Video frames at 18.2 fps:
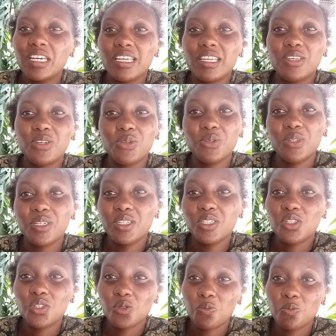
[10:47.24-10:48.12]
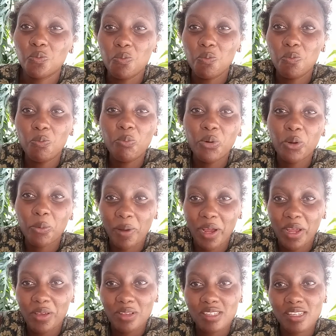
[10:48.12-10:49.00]
you need to
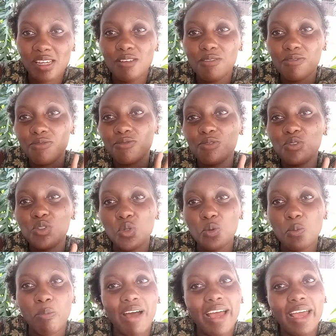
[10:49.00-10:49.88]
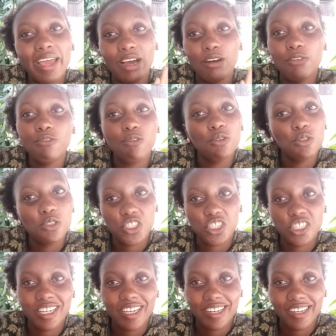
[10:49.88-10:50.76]
prepare yourself to buy a full
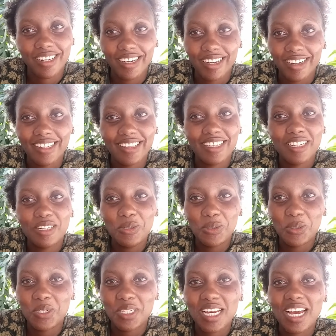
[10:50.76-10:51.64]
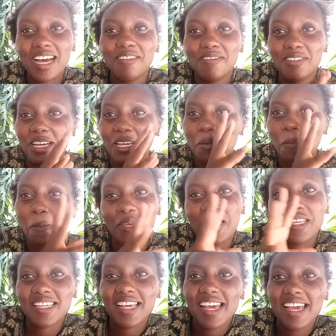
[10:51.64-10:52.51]
chicken they do not have like
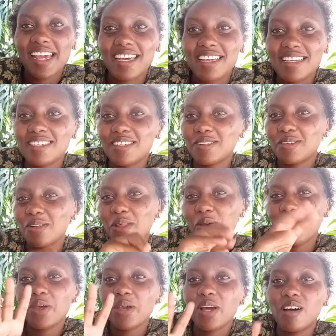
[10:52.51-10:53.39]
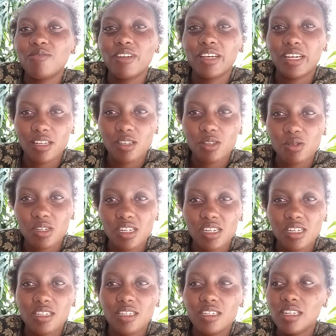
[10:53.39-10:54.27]
pieces you know the way you have like
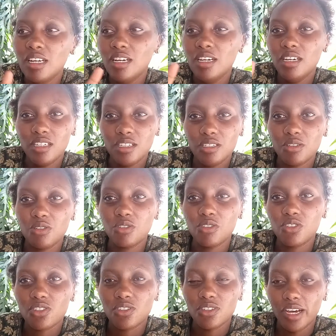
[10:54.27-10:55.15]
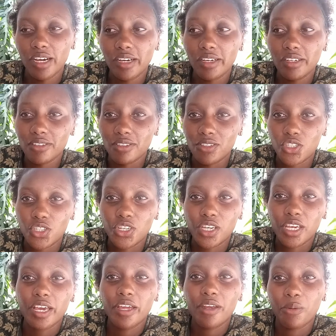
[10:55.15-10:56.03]
assorted you know uh,
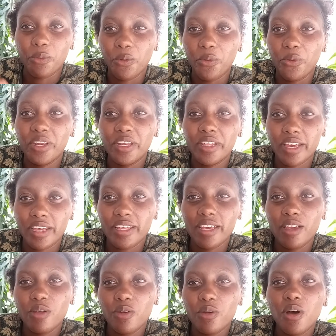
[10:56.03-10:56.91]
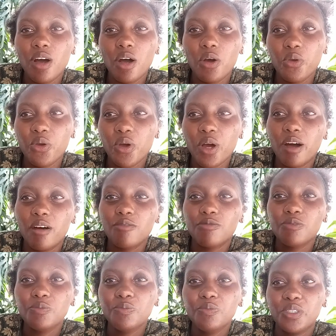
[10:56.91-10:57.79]
chicken or in kenya you know how you have
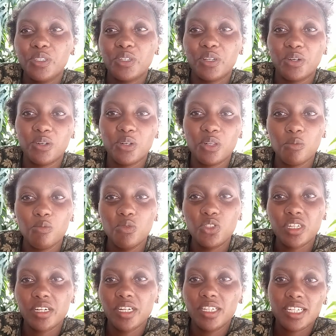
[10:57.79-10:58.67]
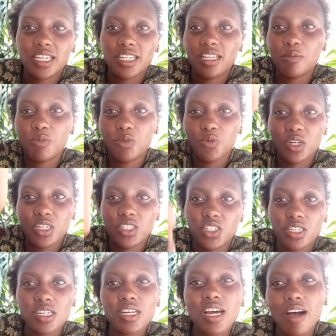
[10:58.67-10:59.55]
you can go to the butcher and tell them you want
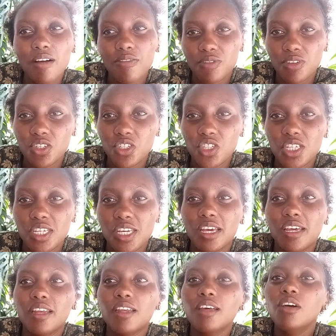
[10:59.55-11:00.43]
just half the chicken